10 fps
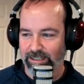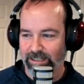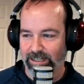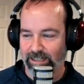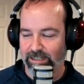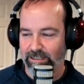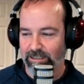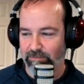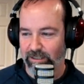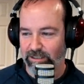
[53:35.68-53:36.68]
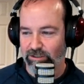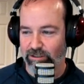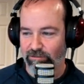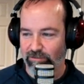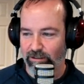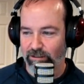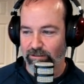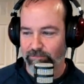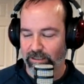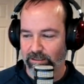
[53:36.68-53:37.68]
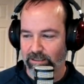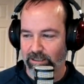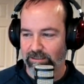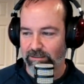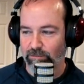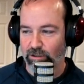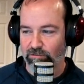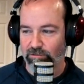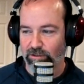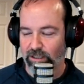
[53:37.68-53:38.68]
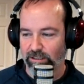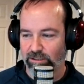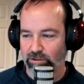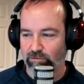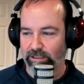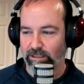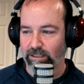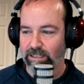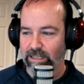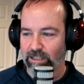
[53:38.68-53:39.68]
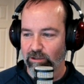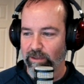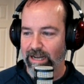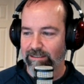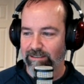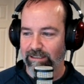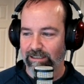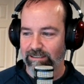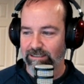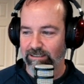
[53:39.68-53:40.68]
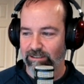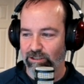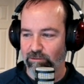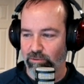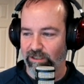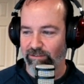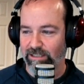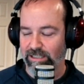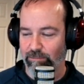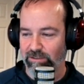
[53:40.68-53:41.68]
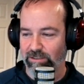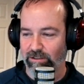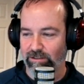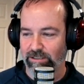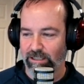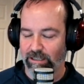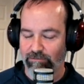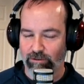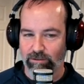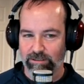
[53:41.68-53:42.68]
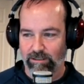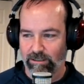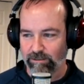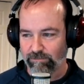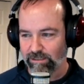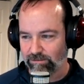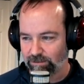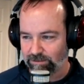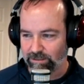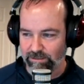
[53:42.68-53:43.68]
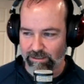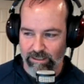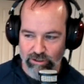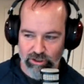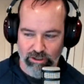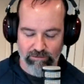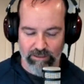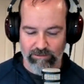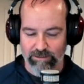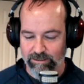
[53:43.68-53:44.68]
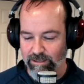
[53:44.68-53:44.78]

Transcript: Uh, and make sure you follow me and Kasim over on Twitter. Go back and listen to previous episodes, and of course, all the resources and show notes